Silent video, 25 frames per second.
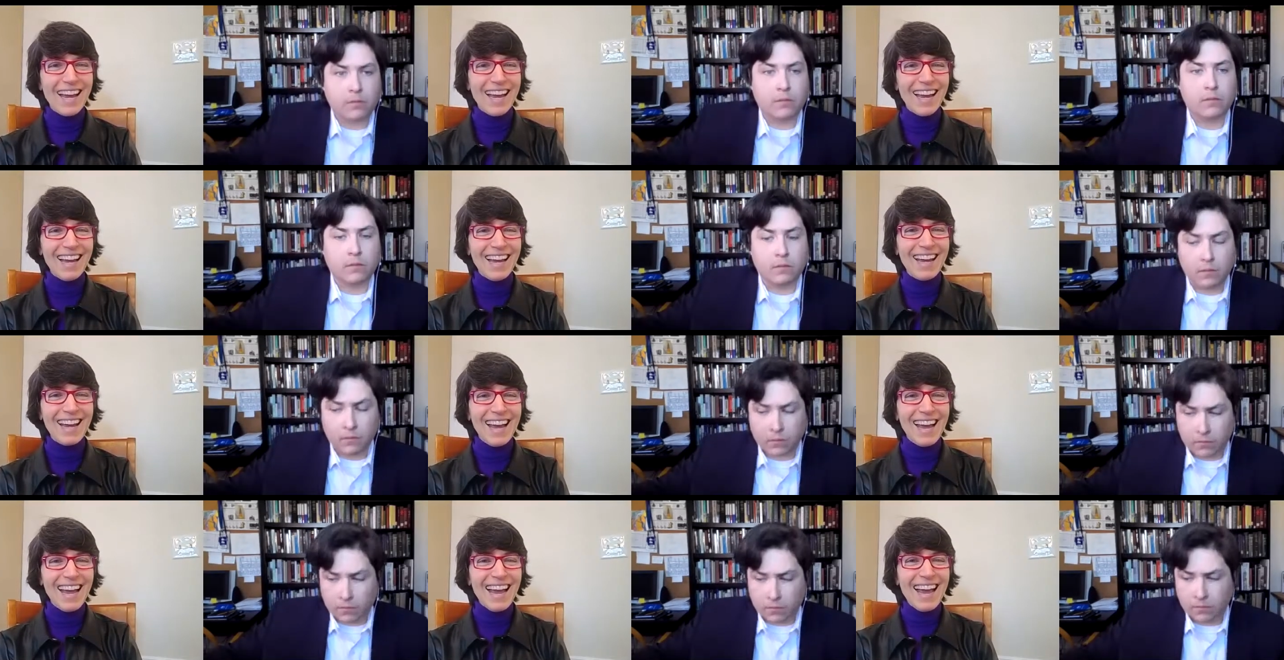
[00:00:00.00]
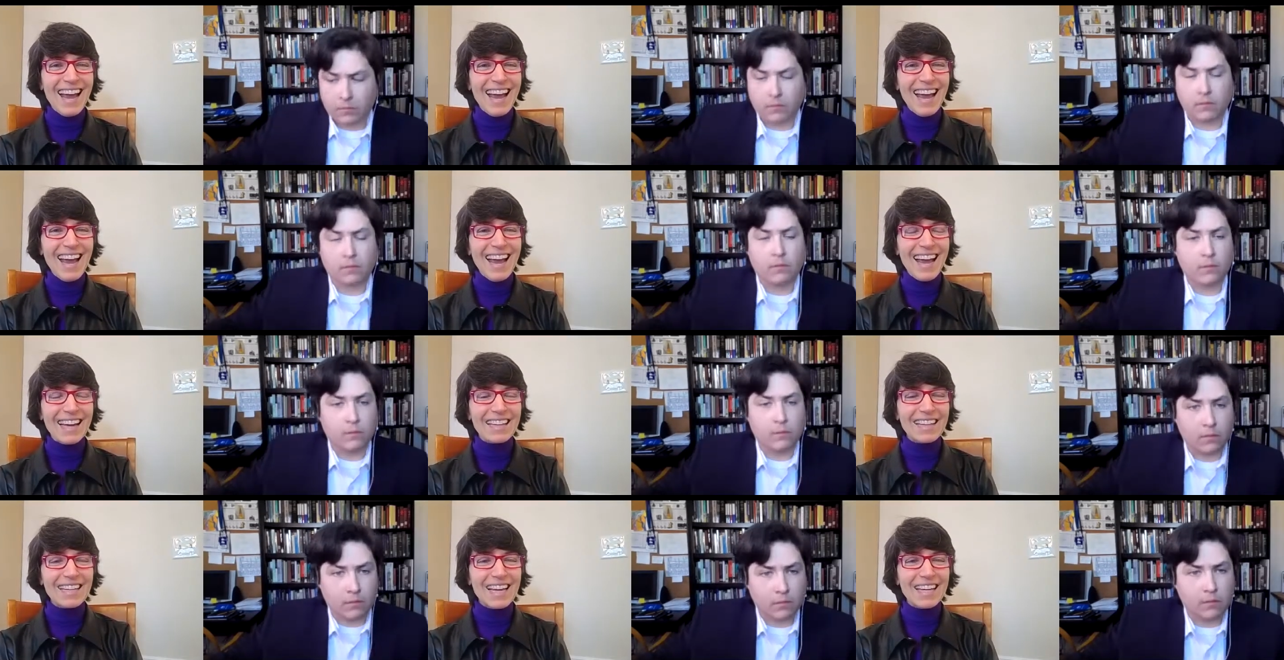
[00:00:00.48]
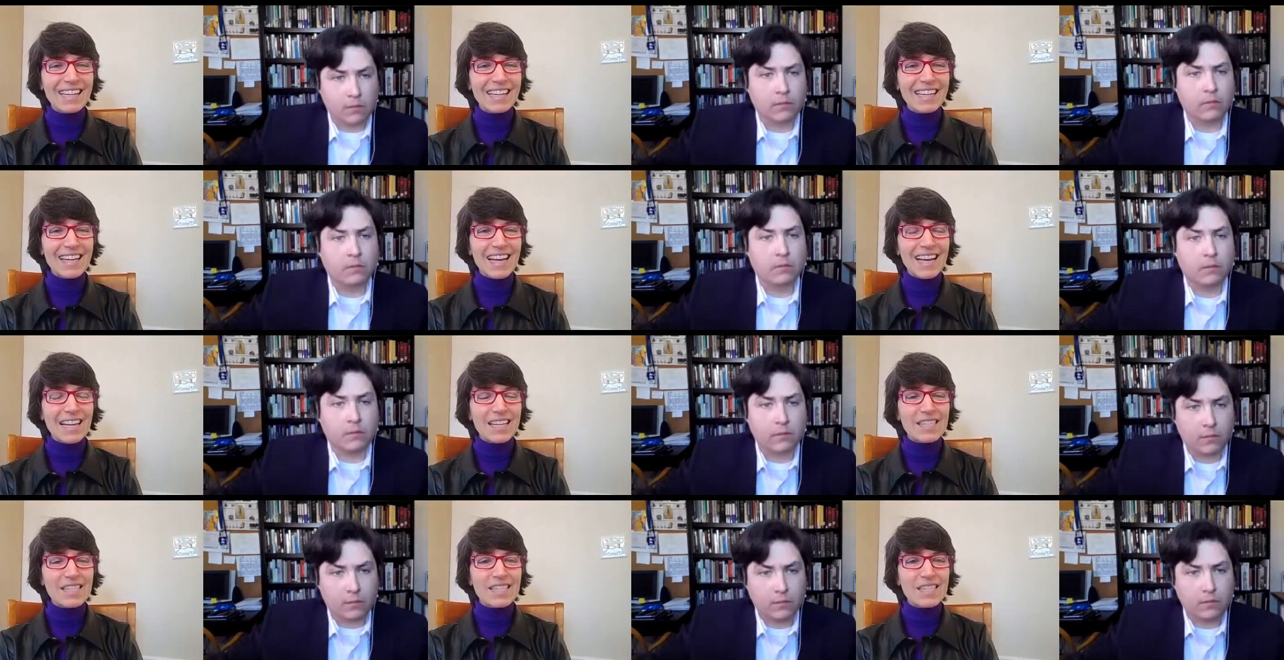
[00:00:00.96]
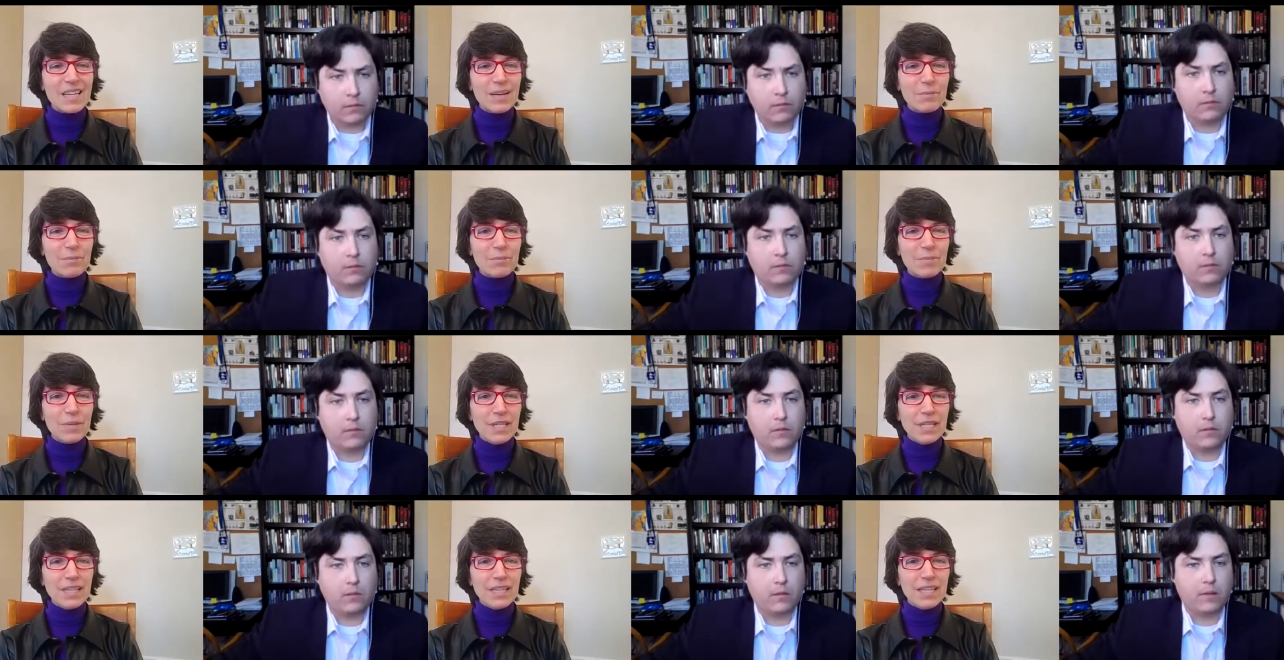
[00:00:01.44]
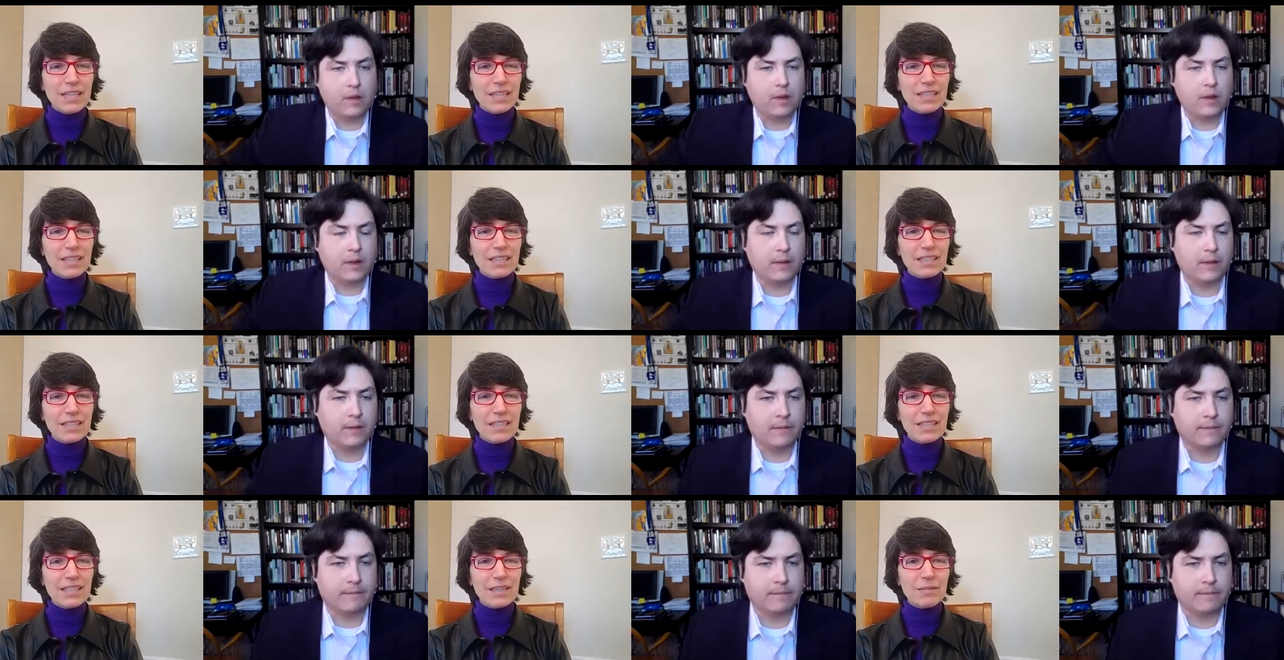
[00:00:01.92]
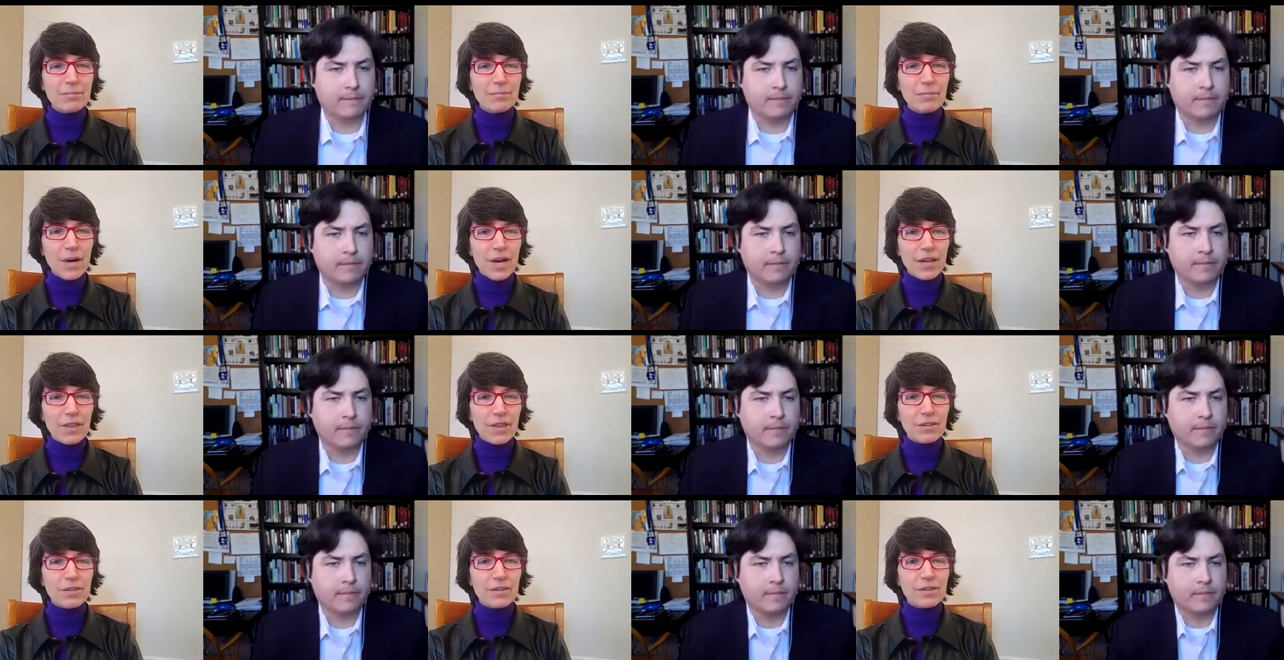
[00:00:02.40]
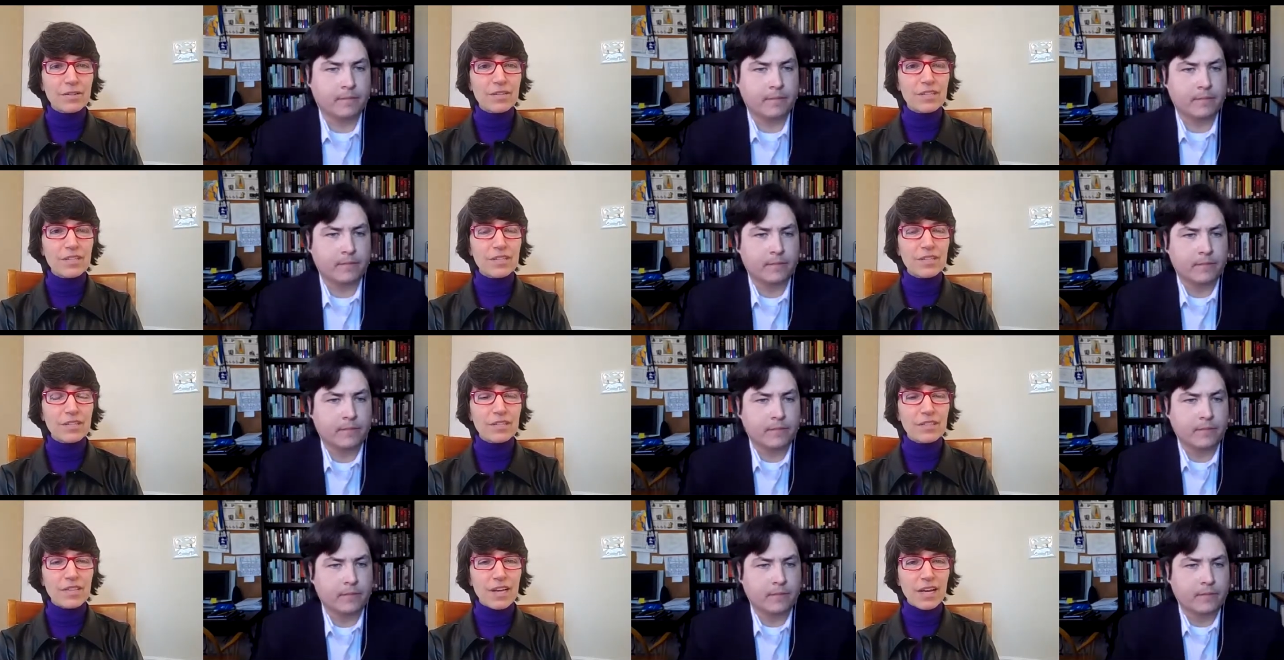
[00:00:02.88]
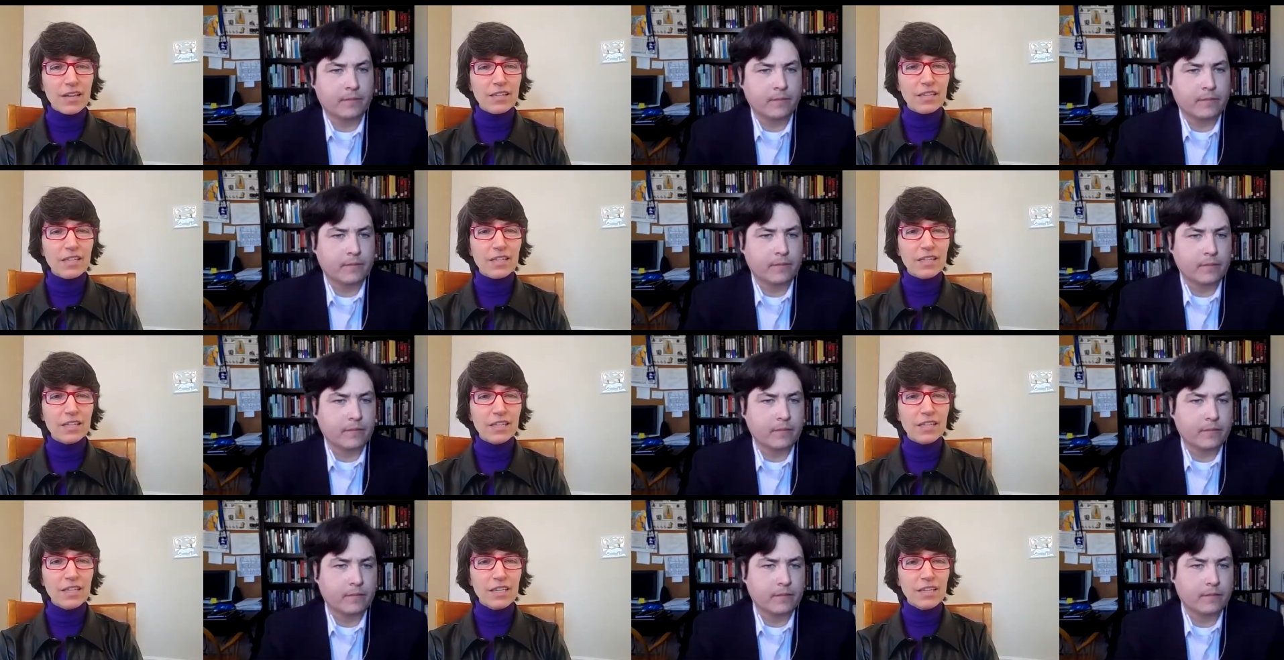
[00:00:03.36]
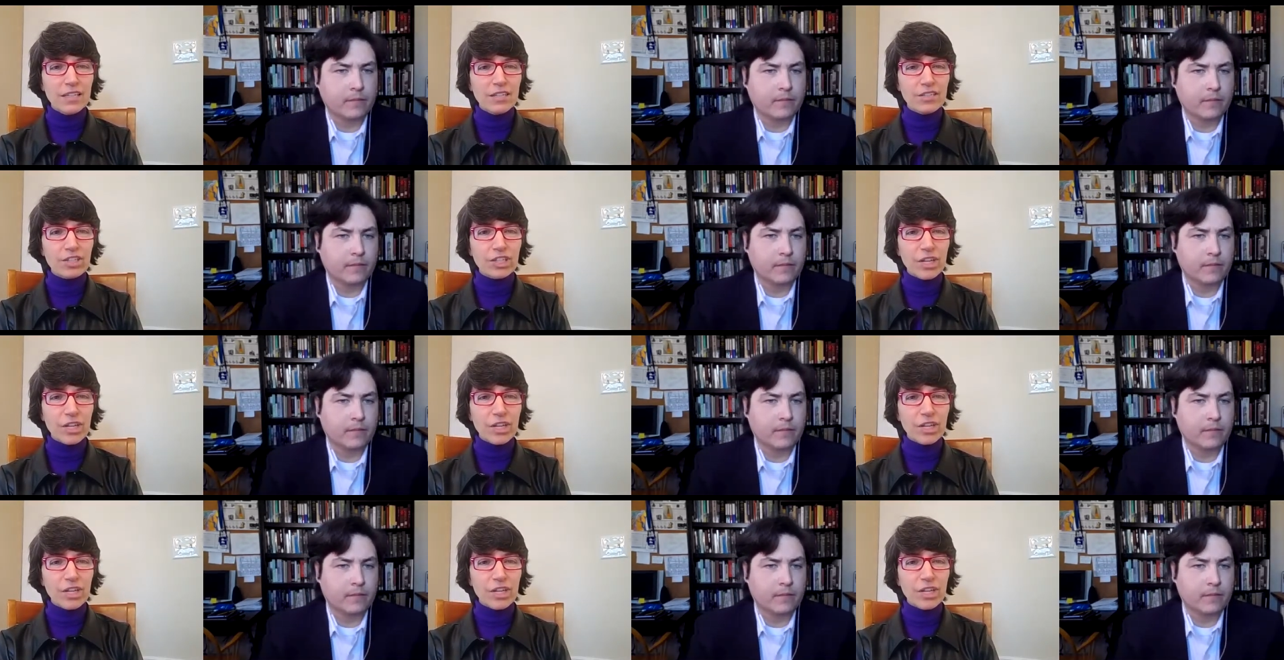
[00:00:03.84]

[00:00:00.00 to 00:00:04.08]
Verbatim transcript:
Speaker 1: and then it ends up being mothers selling each